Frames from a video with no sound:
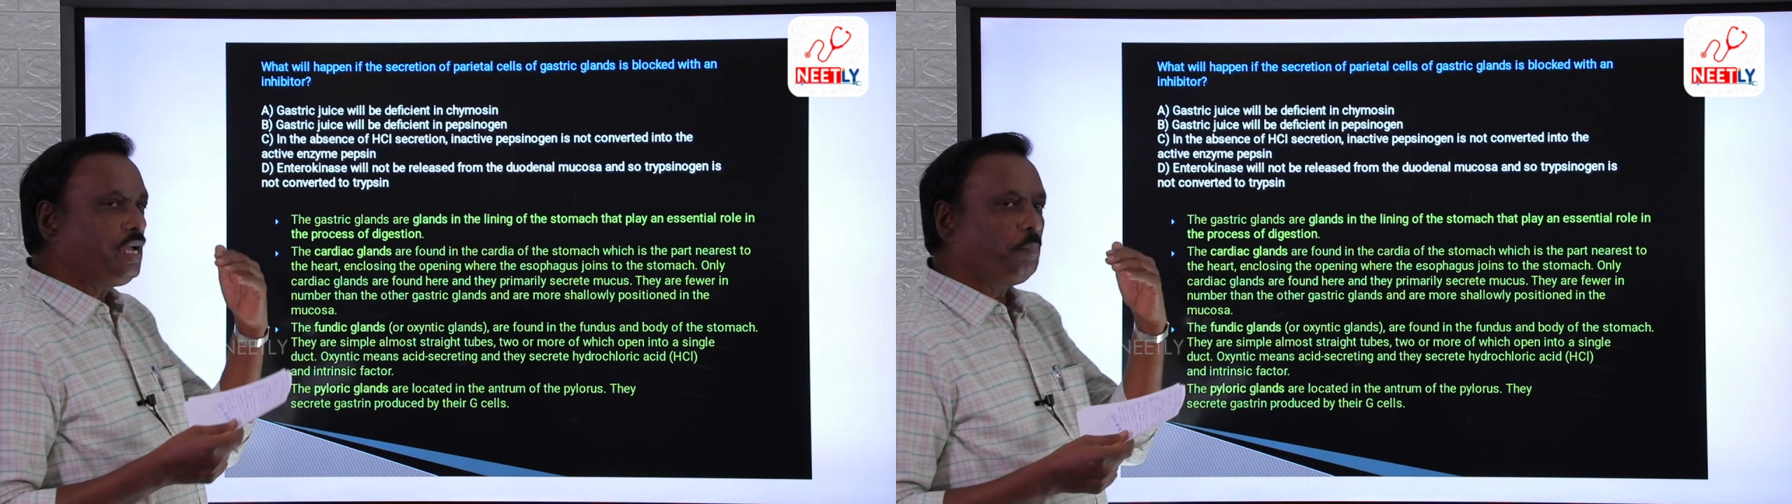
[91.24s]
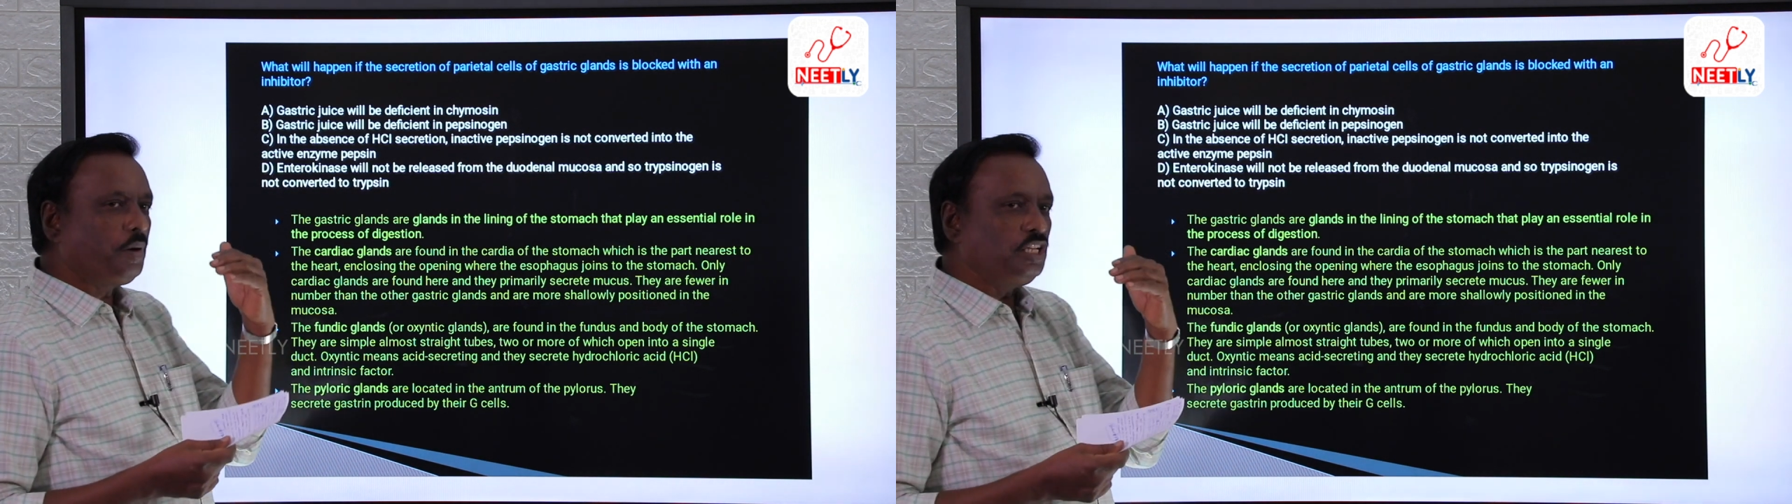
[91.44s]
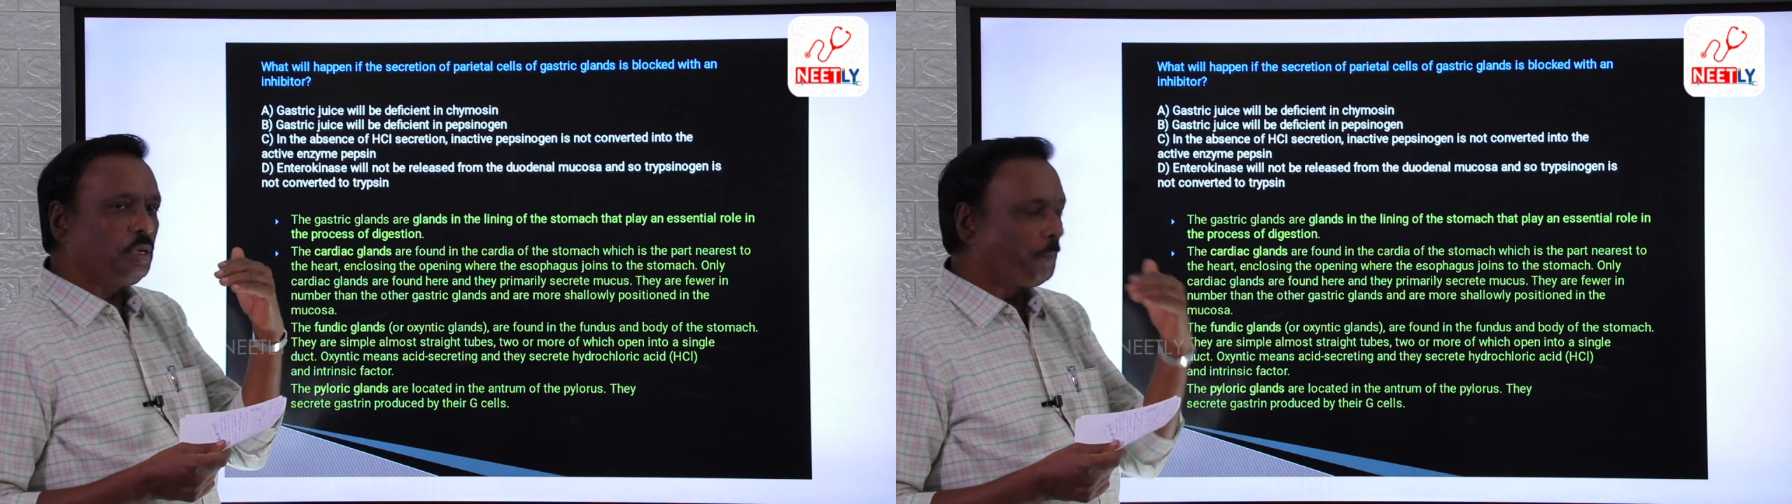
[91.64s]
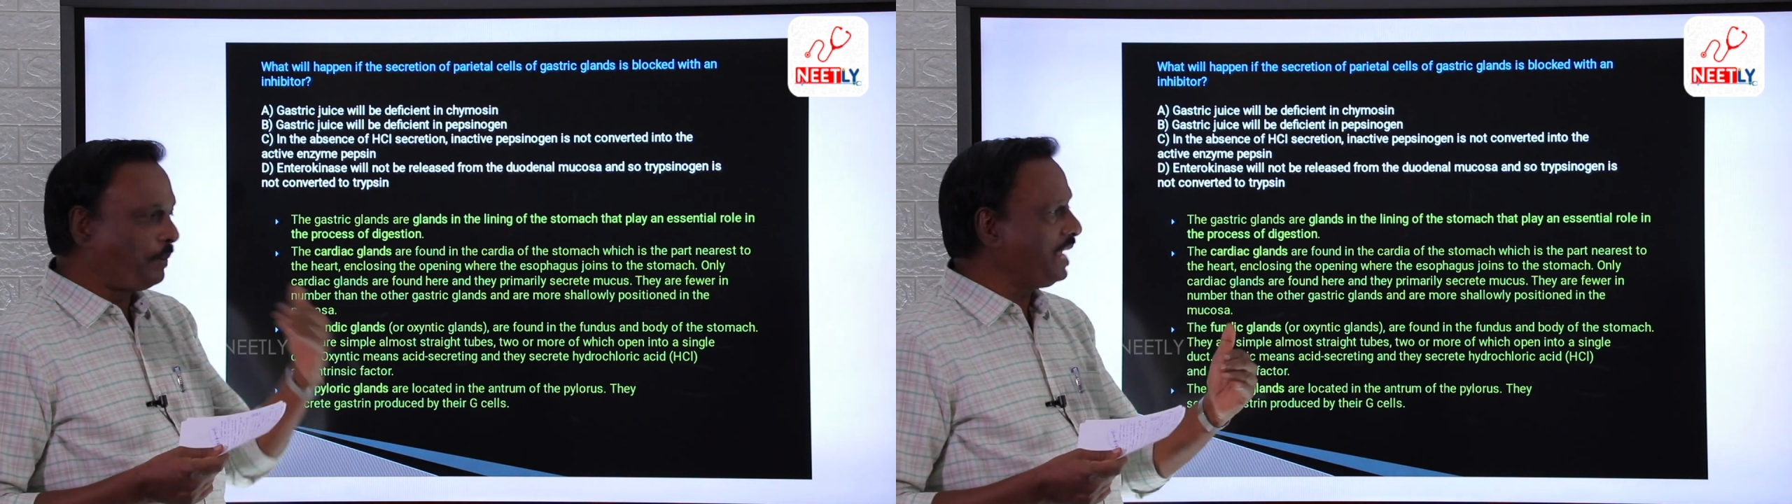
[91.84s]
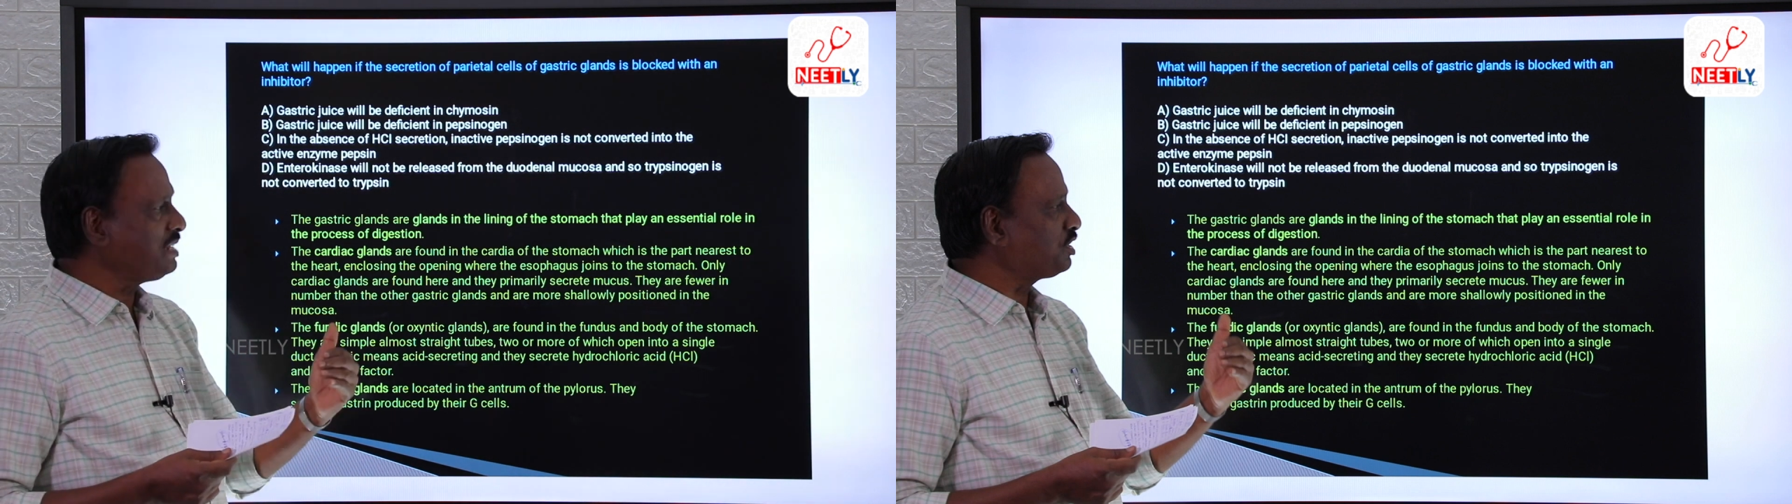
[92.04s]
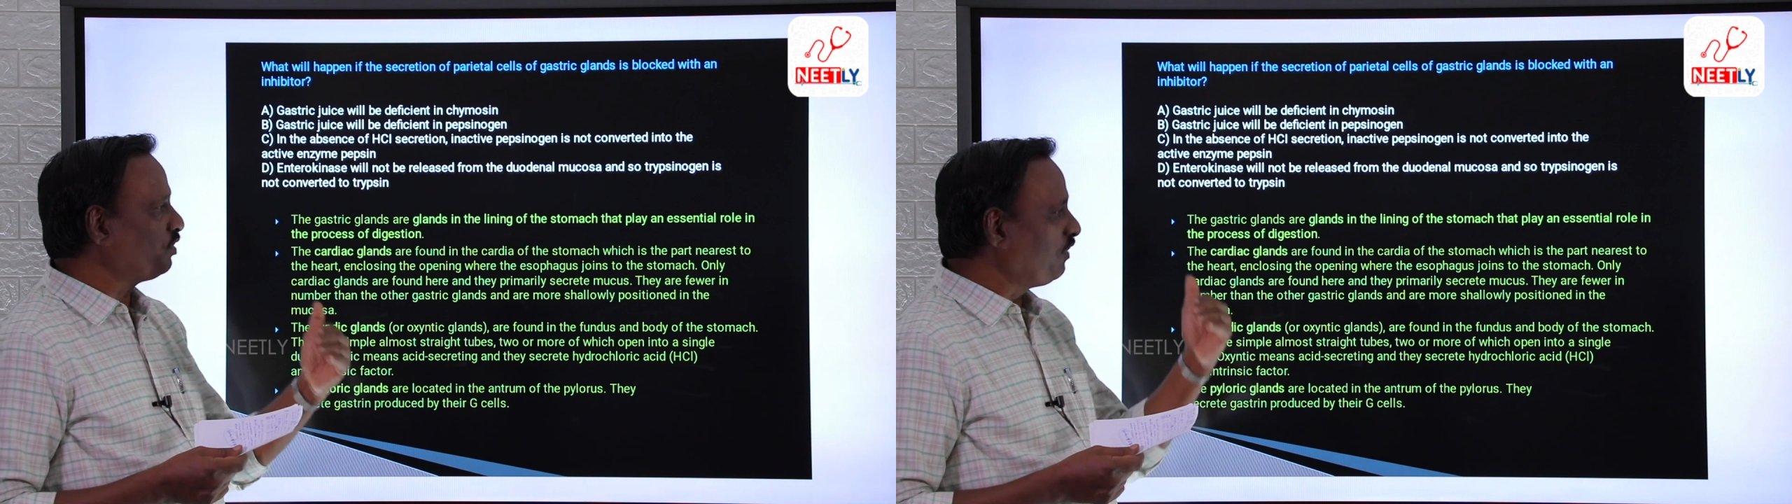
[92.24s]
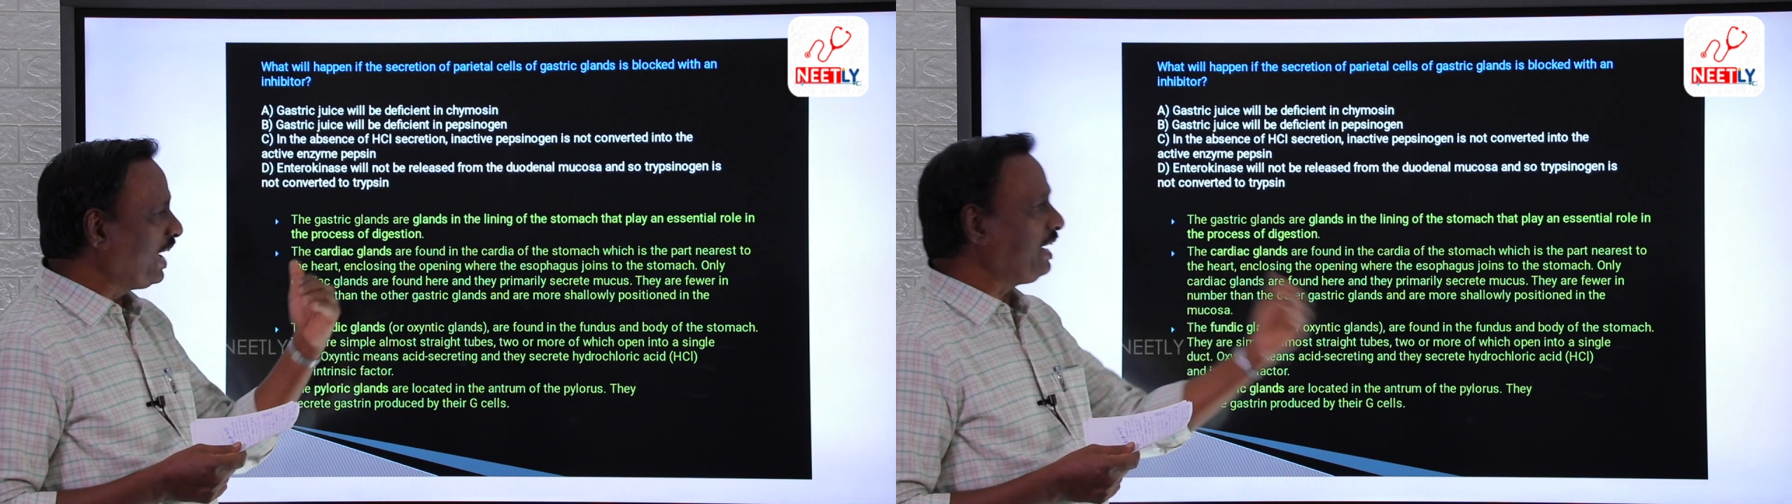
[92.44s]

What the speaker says: upon the place where